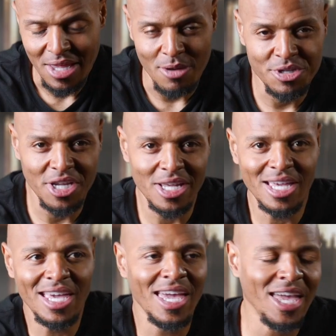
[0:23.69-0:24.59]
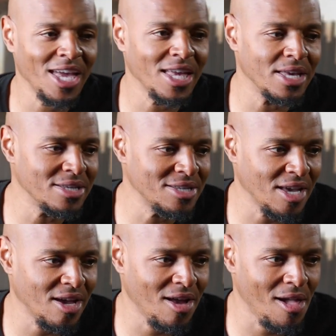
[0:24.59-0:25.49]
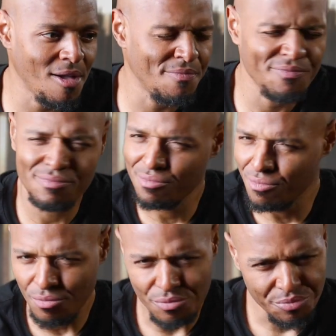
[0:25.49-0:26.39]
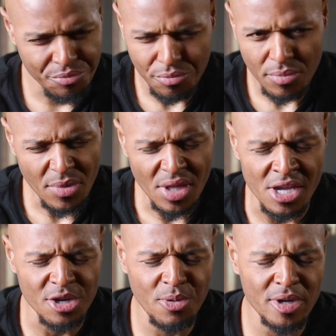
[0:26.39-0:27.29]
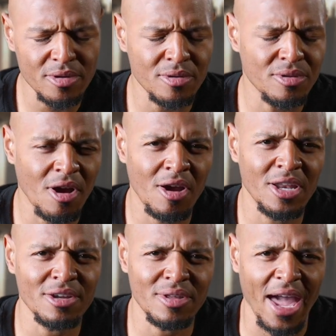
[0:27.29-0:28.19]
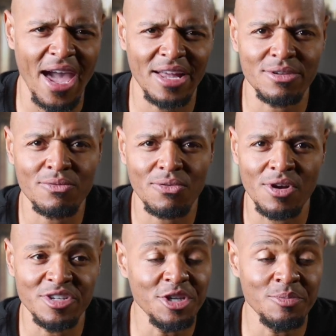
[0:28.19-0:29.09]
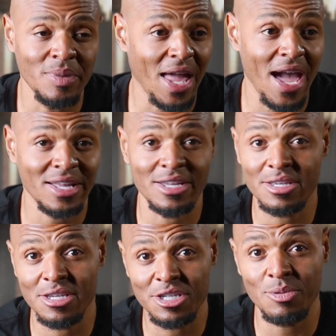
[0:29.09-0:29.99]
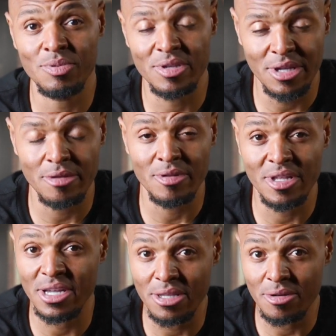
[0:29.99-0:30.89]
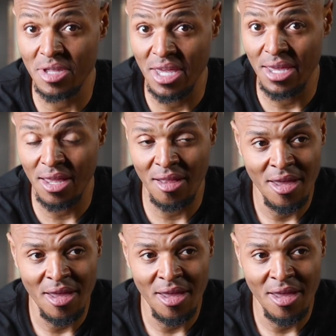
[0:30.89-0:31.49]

Now Regina King is um, a critical darling on the acting front. She's been acting since she was literally a little kid.